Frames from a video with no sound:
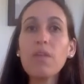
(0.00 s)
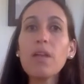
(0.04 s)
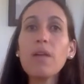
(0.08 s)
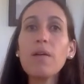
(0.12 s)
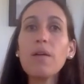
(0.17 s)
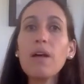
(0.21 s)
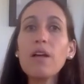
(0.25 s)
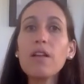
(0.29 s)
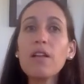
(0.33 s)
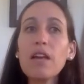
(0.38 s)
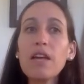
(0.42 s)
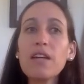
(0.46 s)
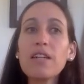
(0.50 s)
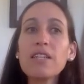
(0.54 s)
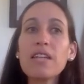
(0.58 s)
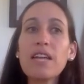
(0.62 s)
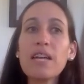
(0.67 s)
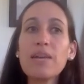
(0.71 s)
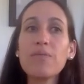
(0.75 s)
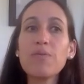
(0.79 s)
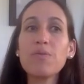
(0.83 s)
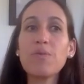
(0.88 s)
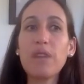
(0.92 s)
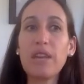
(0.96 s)
A lot of
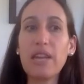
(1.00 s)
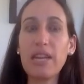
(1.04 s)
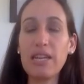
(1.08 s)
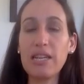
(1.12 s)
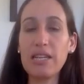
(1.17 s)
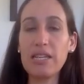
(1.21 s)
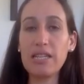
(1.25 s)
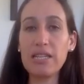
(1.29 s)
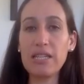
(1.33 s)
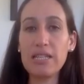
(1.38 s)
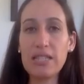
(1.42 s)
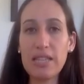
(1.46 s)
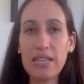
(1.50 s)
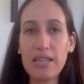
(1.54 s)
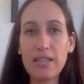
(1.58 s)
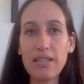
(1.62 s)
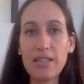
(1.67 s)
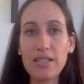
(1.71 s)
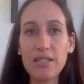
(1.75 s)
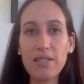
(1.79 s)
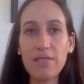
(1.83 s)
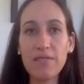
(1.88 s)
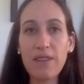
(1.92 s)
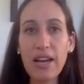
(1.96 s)
times when I say
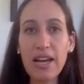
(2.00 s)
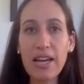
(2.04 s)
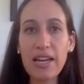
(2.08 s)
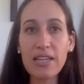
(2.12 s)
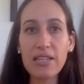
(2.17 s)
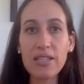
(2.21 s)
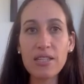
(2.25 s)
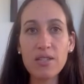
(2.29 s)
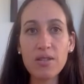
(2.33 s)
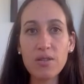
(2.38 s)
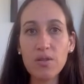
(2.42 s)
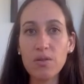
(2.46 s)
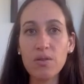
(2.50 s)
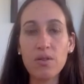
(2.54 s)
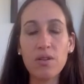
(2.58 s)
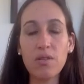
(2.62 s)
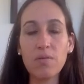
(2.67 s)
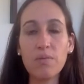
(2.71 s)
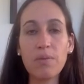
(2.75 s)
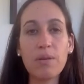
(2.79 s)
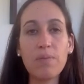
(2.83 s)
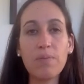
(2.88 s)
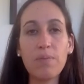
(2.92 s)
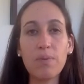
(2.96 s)
this advice,
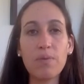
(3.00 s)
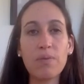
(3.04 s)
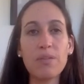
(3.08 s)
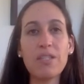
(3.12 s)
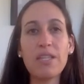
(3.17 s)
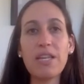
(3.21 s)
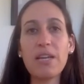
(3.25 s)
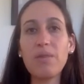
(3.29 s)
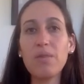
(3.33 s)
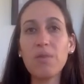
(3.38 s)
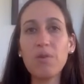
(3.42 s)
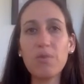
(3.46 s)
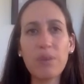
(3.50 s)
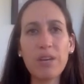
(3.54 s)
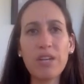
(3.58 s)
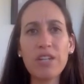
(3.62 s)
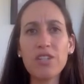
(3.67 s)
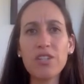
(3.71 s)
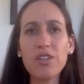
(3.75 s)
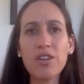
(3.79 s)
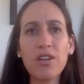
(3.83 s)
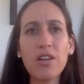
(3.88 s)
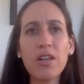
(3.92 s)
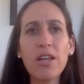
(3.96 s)
people will say, well,
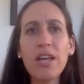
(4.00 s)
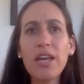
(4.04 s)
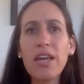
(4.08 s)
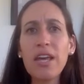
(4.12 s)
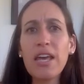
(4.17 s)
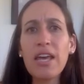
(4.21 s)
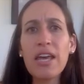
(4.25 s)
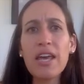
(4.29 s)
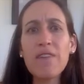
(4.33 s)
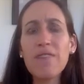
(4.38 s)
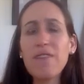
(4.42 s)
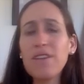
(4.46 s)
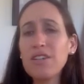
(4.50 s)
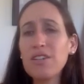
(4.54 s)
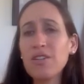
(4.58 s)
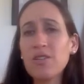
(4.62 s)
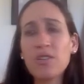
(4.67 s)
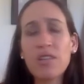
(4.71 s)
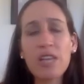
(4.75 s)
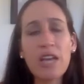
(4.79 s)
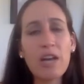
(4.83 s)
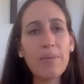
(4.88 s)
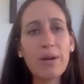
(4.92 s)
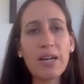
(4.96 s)
Rachel, if I don't
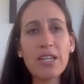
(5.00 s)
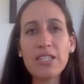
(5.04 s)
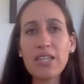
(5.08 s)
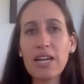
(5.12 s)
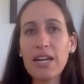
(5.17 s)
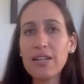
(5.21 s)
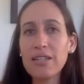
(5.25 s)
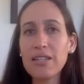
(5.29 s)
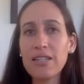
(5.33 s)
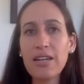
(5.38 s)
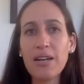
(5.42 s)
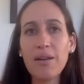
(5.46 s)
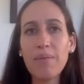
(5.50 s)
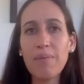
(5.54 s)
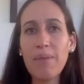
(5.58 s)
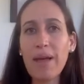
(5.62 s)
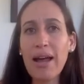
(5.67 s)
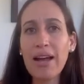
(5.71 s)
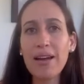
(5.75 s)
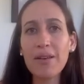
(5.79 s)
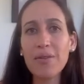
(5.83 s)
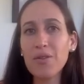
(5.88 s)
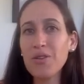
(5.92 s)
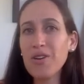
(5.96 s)
allow my child to come
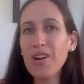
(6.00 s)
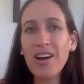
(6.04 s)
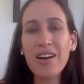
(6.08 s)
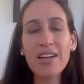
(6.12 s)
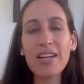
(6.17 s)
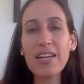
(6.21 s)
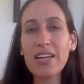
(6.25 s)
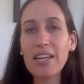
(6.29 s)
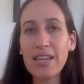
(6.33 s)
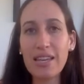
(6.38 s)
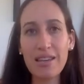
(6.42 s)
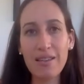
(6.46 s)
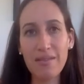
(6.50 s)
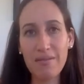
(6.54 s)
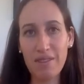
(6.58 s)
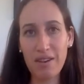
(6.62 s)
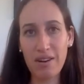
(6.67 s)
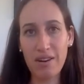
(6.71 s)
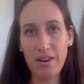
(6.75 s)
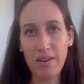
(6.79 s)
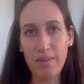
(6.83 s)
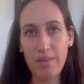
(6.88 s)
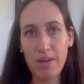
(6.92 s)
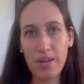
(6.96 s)
back, they're not going to eat
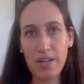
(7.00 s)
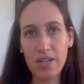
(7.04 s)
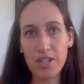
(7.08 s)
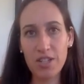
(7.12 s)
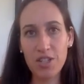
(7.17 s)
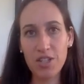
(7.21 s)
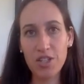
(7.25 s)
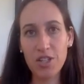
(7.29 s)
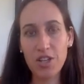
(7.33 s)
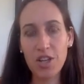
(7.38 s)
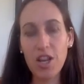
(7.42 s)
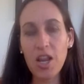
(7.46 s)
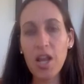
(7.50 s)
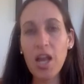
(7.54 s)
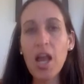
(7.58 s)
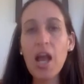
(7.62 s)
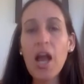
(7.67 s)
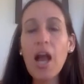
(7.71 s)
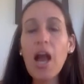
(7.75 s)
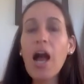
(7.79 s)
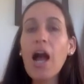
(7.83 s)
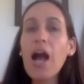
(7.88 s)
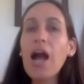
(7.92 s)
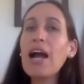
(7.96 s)
very much.
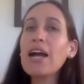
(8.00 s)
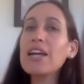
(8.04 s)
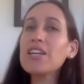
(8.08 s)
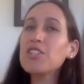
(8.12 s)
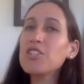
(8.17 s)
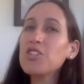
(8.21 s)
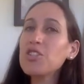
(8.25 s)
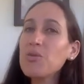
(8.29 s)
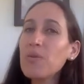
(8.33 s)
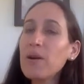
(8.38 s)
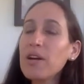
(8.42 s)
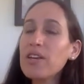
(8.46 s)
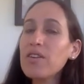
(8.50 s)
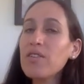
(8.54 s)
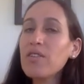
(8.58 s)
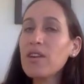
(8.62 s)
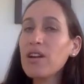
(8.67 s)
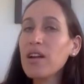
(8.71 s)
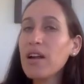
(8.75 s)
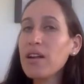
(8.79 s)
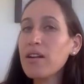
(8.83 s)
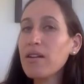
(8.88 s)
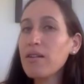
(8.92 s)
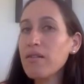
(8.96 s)
I do want you to
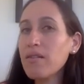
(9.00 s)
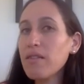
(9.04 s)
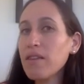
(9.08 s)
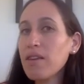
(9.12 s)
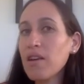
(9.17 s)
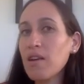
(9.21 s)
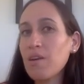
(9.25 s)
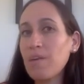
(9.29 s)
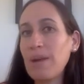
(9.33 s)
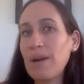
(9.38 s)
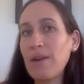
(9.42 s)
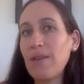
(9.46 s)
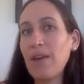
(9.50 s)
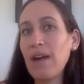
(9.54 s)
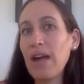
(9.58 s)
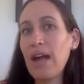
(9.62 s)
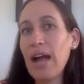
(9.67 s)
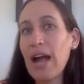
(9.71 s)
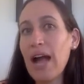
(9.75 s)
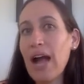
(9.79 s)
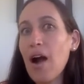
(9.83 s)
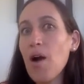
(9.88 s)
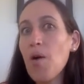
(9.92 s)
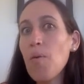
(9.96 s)
kind of think about
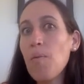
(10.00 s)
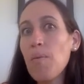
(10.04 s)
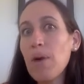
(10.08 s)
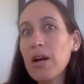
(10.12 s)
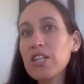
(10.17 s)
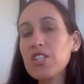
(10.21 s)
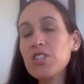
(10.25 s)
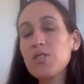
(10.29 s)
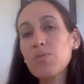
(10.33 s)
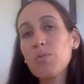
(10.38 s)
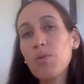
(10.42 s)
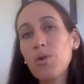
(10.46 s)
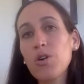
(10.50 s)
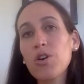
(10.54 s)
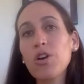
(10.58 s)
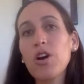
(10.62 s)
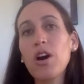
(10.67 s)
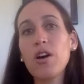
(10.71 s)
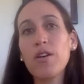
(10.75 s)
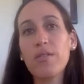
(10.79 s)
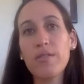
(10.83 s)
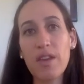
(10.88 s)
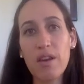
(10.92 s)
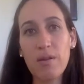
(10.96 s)
how much more
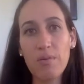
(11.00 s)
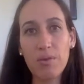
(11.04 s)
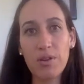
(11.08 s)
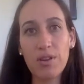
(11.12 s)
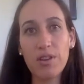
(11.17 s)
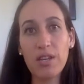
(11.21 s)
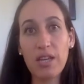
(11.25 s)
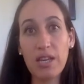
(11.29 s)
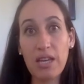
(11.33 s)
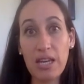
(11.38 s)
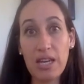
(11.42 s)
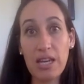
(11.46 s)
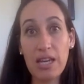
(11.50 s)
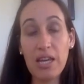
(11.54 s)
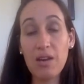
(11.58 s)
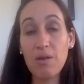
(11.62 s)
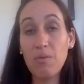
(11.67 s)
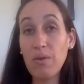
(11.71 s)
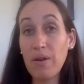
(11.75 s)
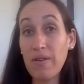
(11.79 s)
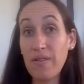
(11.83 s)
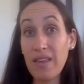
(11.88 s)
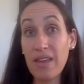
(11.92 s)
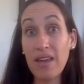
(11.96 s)
are they really
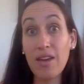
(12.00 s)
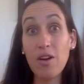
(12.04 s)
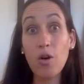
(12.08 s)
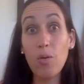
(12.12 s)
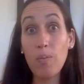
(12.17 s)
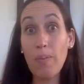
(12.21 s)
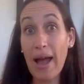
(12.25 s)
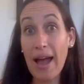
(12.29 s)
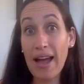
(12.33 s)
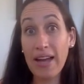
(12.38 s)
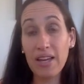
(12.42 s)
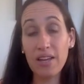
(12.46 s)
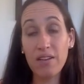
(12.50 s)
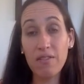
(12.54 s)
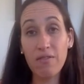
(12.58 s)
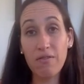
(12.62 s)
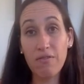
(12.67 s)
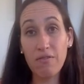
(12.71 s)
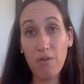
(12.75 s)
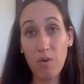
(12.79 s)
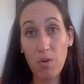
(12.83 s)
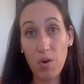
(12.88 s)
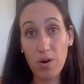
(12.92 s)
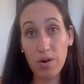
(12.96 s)
eating when they go back and
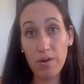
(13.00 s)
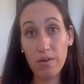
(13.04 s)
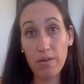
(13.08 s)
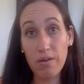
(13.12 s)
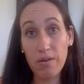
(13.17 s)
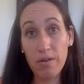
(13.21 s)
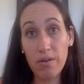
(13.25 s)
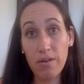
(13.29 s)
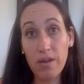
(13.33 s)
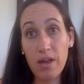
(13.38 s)
forth.